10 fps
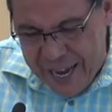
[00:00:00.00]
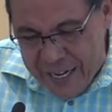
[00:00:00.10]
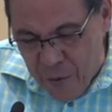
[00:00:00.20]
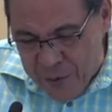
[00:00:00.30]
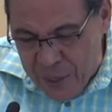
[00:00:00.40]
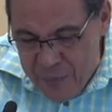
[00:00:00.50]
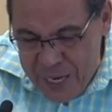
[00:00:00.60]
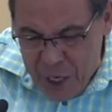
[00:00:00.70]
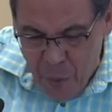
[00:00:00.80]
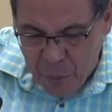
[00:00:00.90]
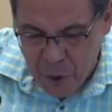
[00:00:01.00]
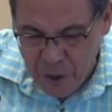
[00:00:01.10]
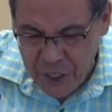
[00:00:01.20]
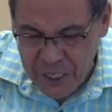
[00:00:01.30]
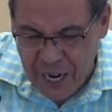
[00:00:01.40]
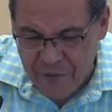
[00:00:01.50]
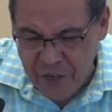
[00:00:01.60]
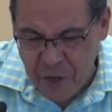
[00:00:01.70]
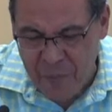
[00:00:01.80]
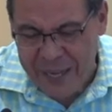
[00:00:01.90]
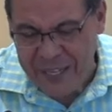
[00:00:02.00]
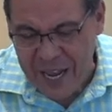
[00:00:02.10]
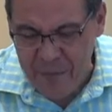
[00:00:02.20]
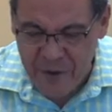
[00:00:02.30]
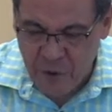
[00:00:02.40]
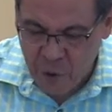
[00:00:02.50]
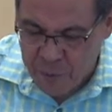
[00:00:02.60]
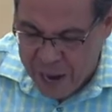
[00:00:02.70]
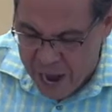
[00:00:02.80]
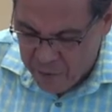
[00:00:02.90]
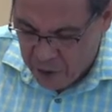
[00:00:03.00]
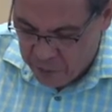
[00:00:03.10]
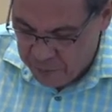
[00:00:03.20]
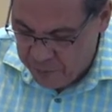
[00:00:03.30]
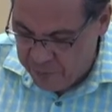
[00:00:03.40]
And it was a Medo-Persian governor by the name of Ugbaro